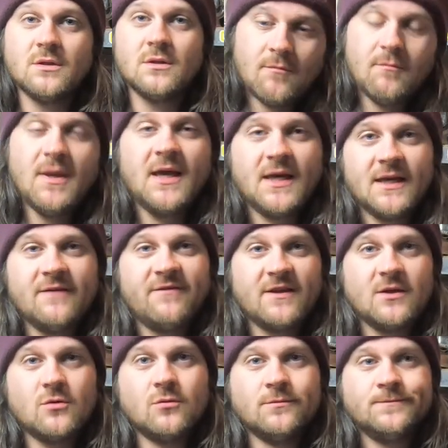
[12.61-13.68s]
Making a
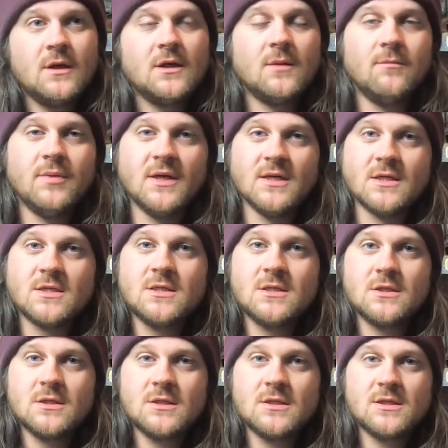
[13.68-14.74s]
video can be as
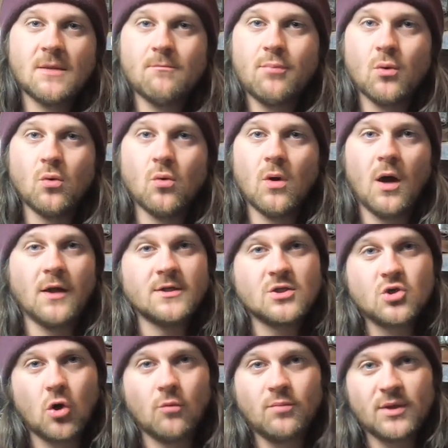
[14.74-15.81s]
simple or as
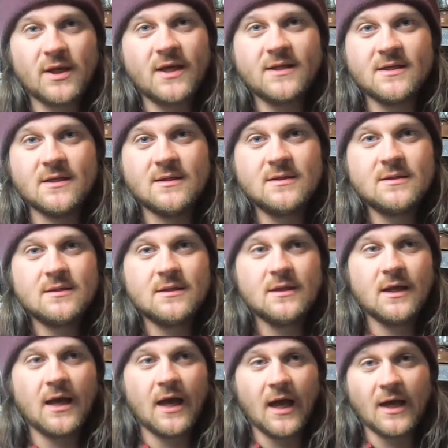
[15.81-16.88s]
complicated
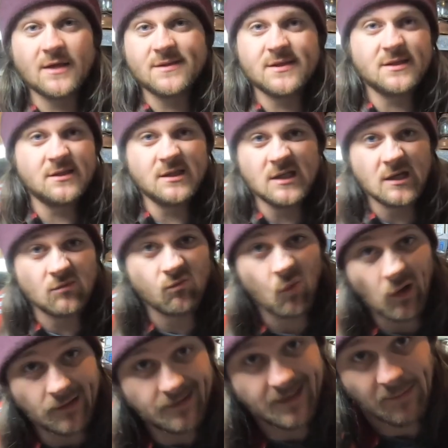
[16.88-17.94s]
as you
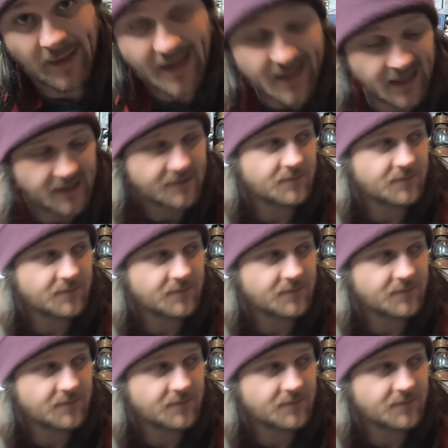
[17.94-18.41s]
want to make it,